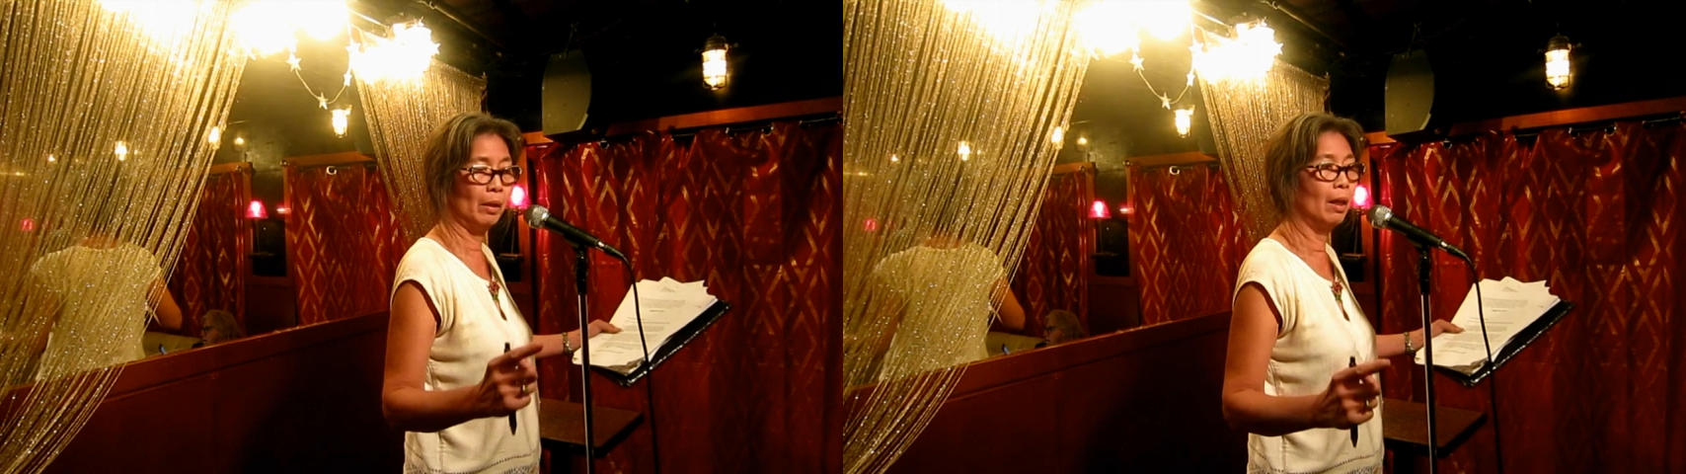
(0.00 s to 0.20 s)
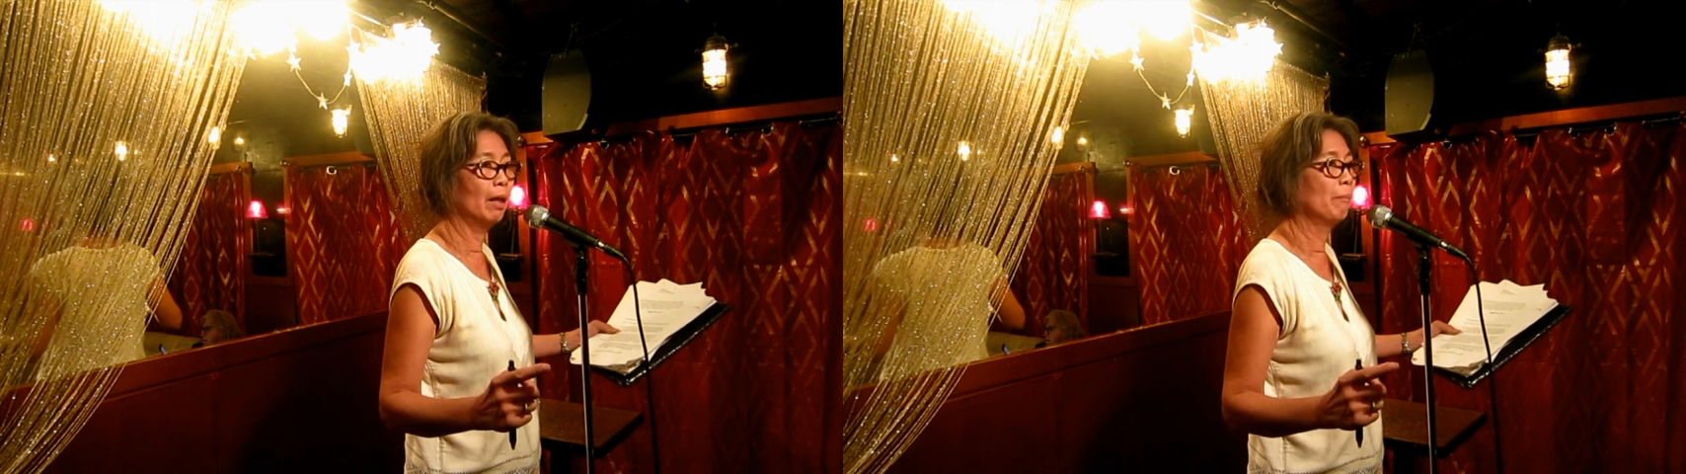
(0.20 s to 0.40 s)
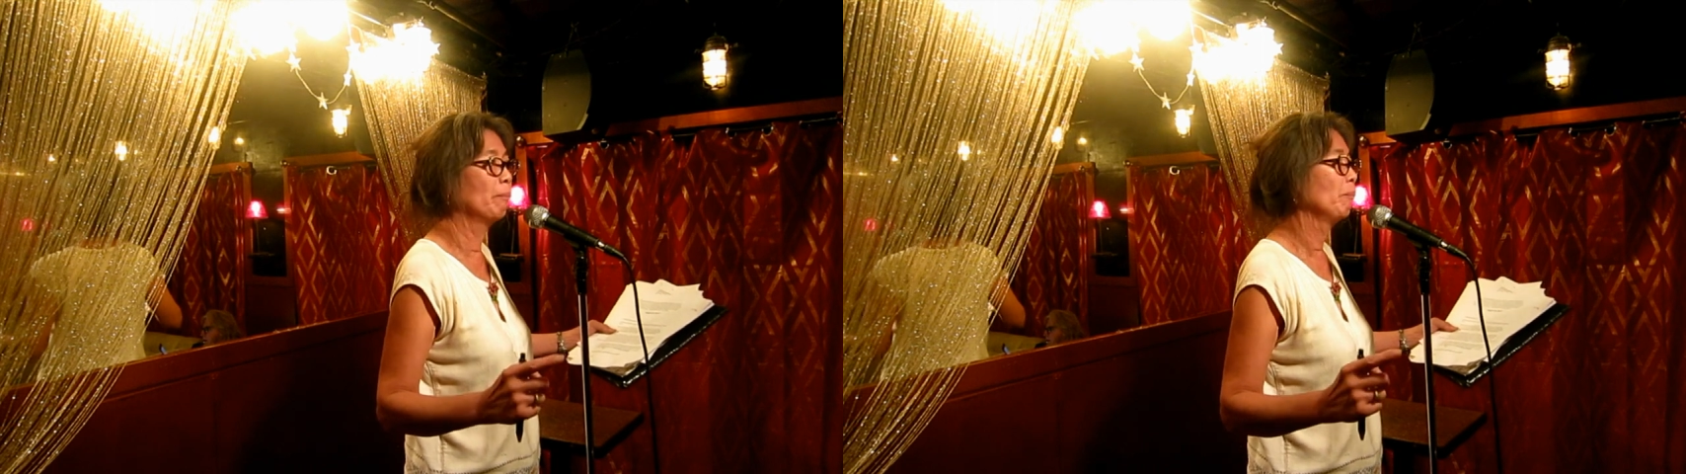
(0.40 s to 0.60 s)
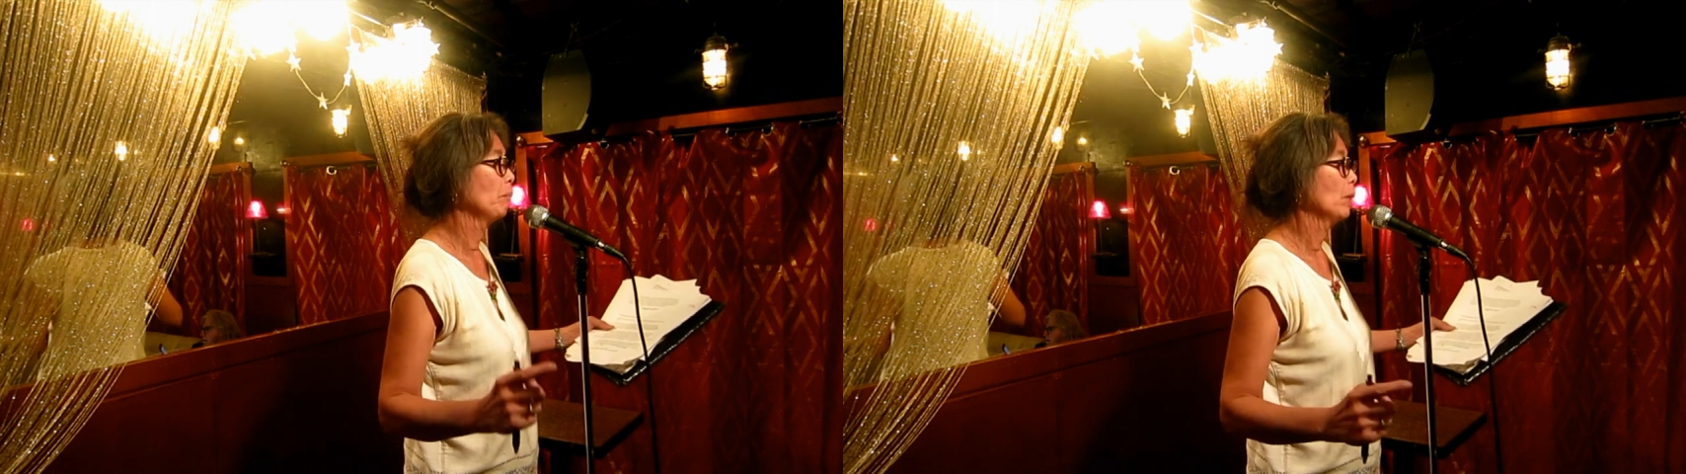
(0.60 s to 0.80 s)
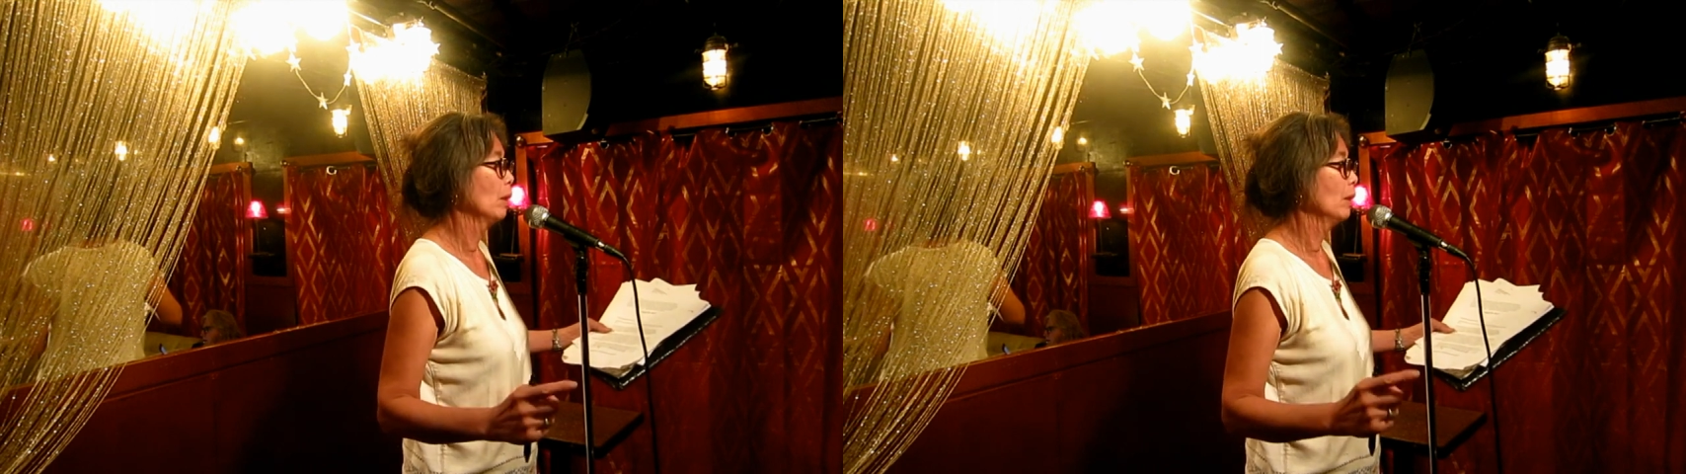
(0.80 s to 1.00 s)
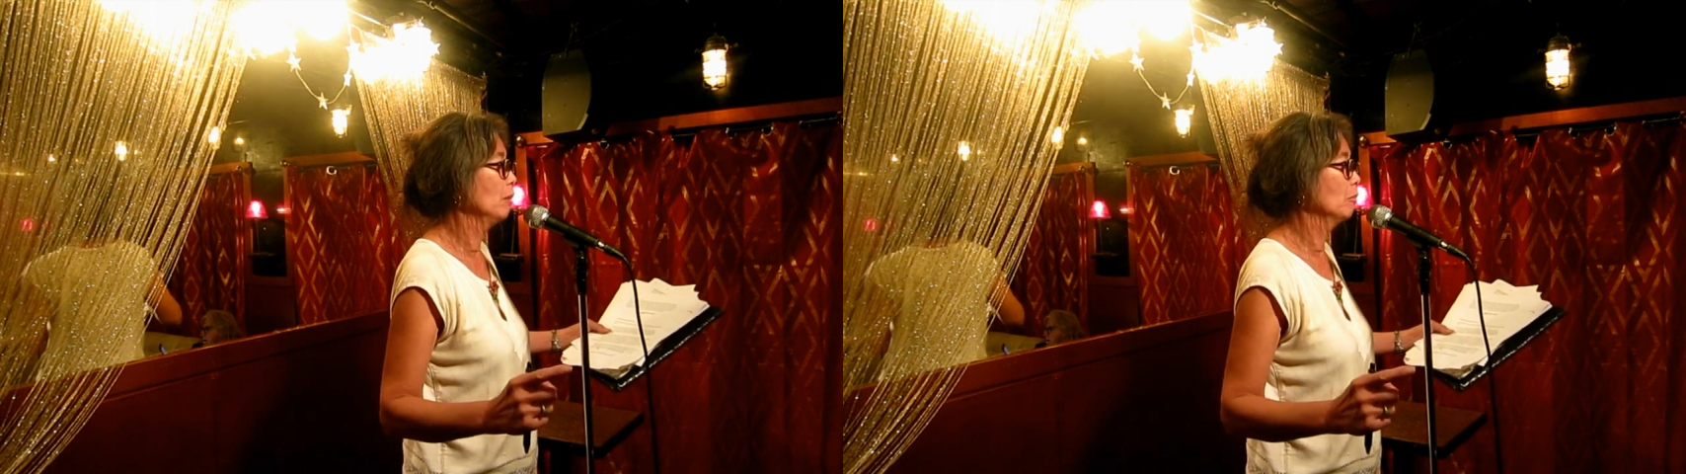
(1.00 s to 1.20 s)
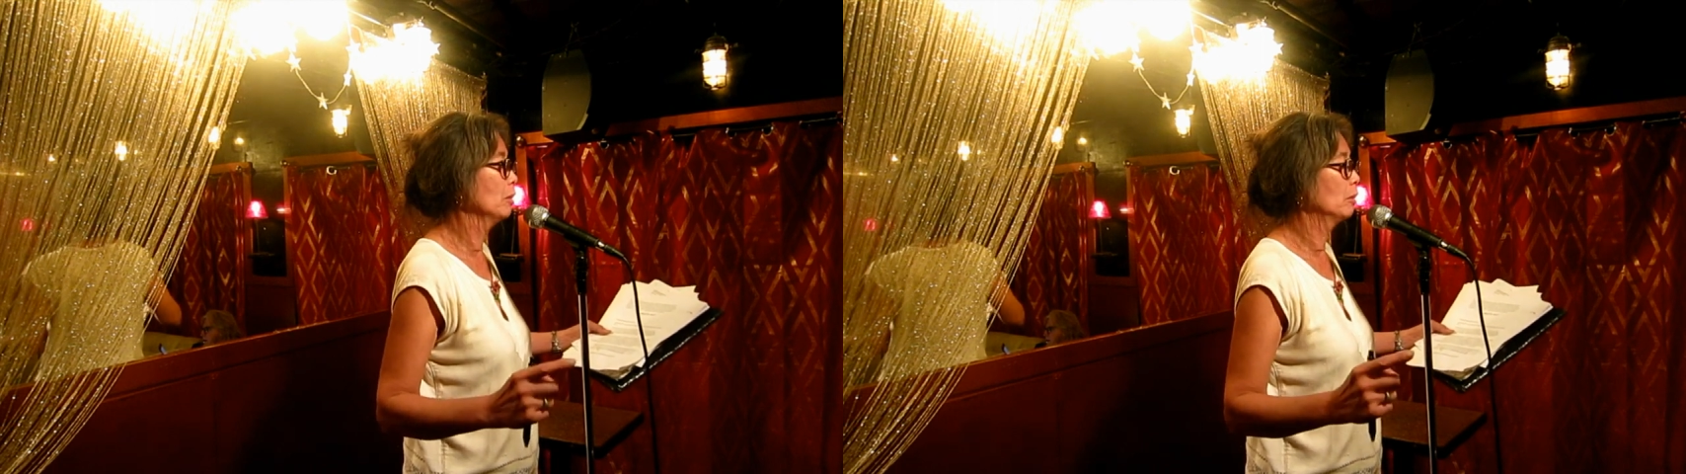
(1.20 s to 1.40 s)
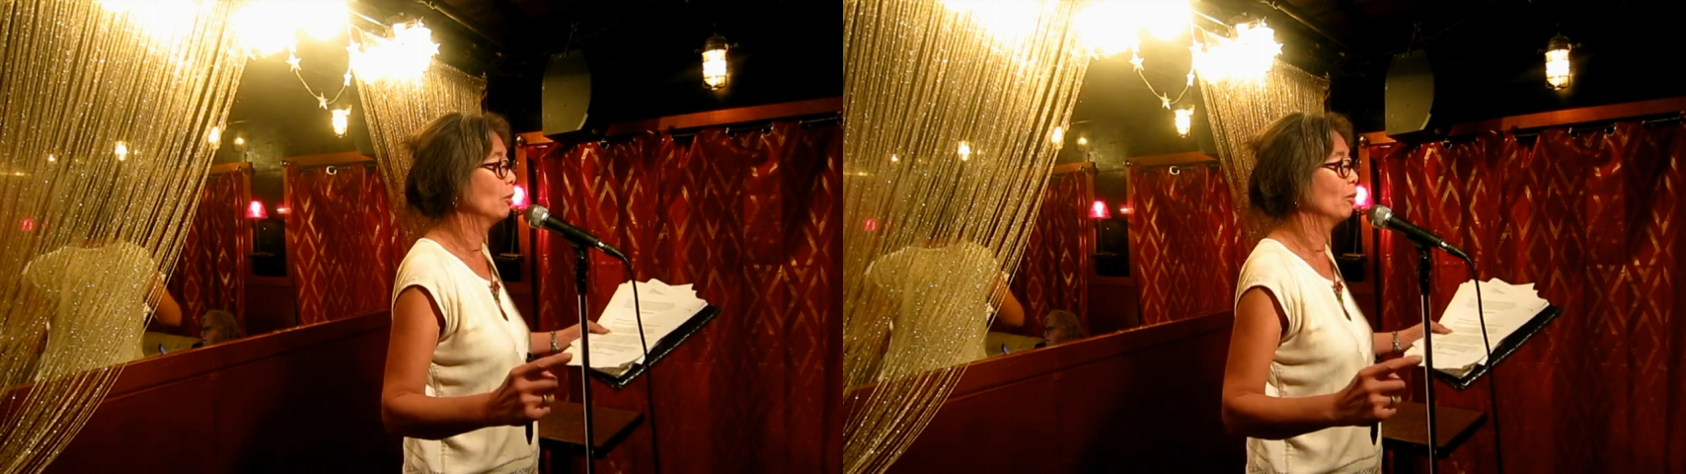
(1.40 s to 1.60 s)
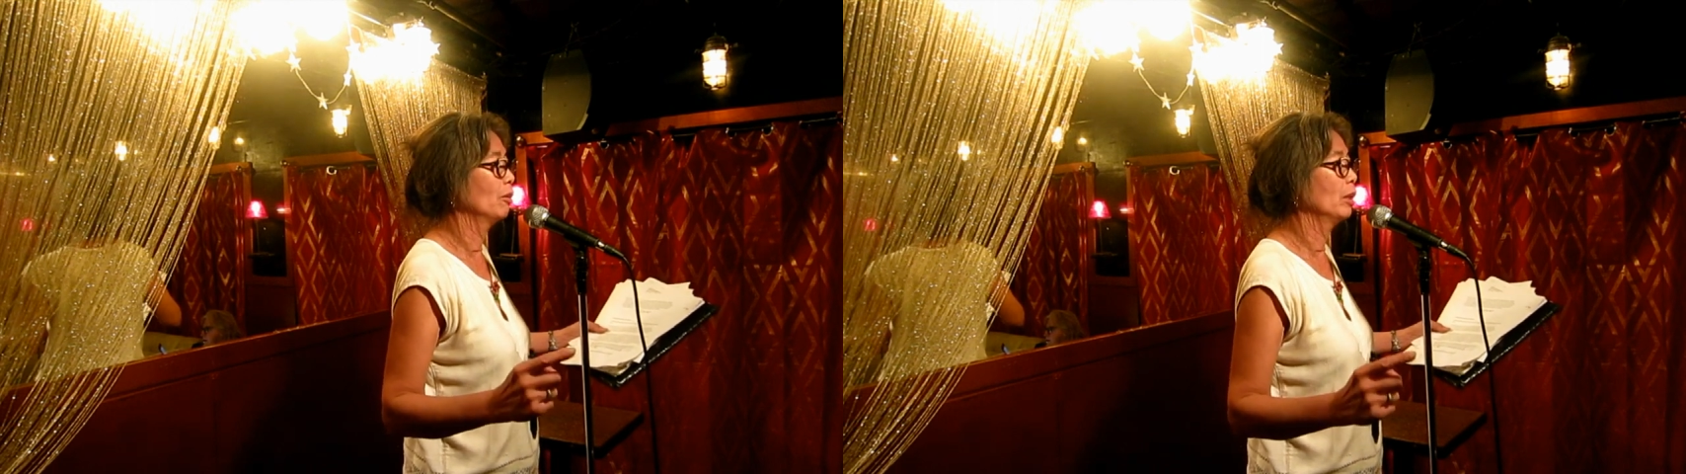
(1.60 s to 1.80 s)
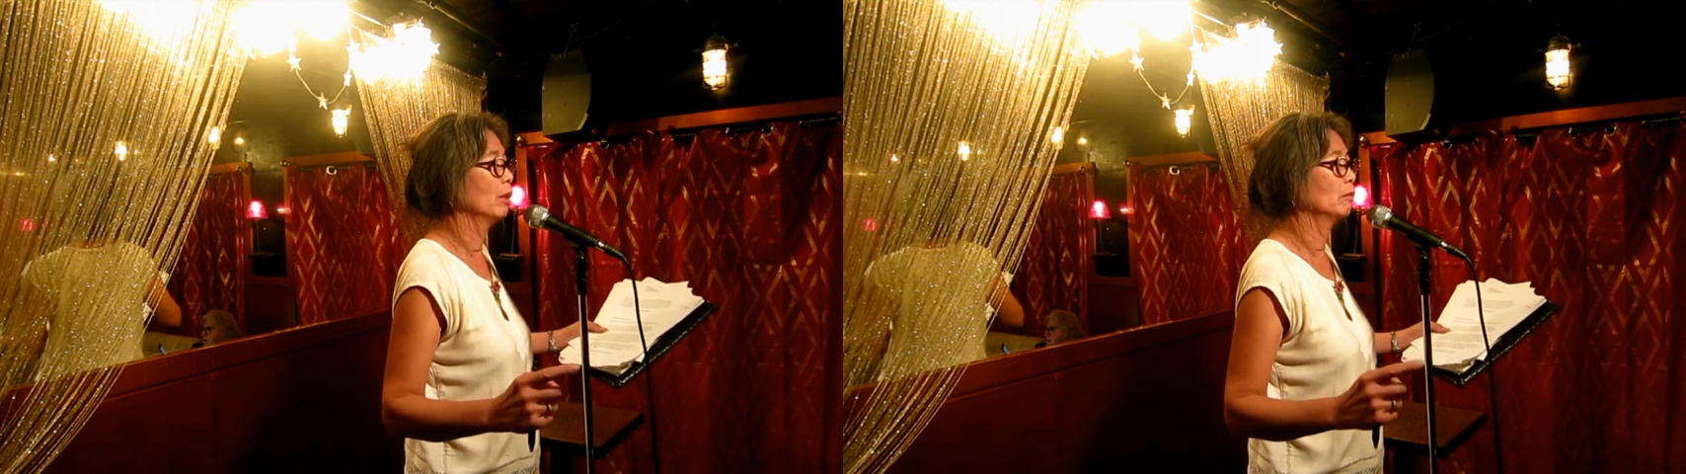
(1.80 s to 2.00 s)
Um, he was
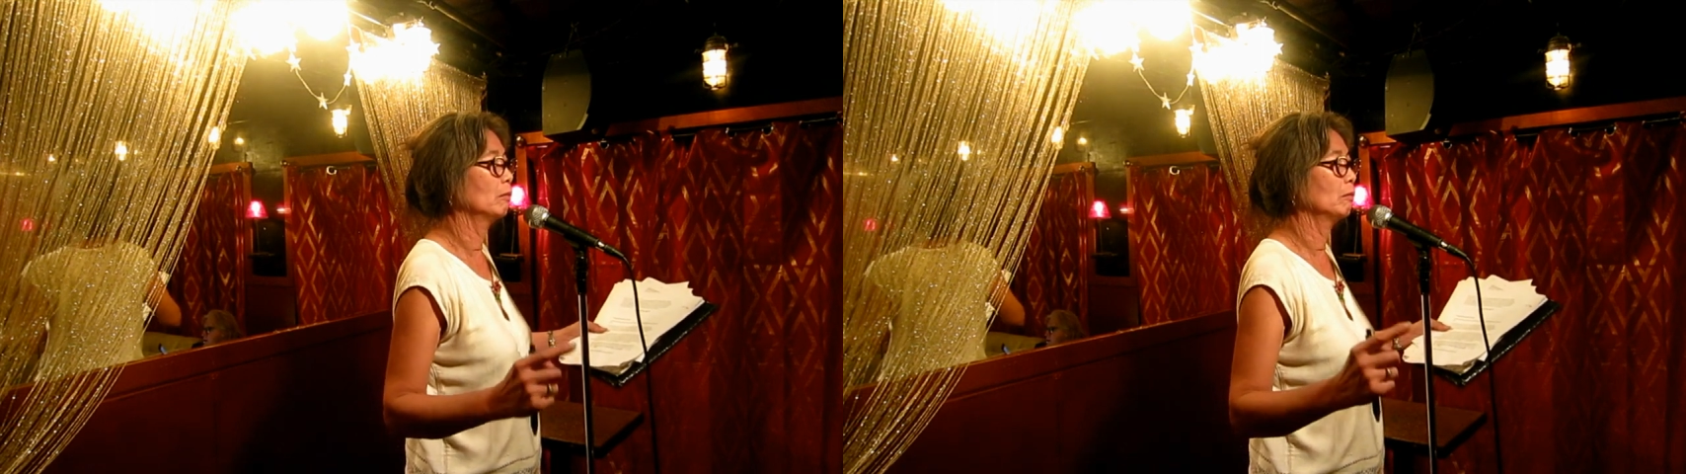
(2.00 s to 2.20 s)
Ornette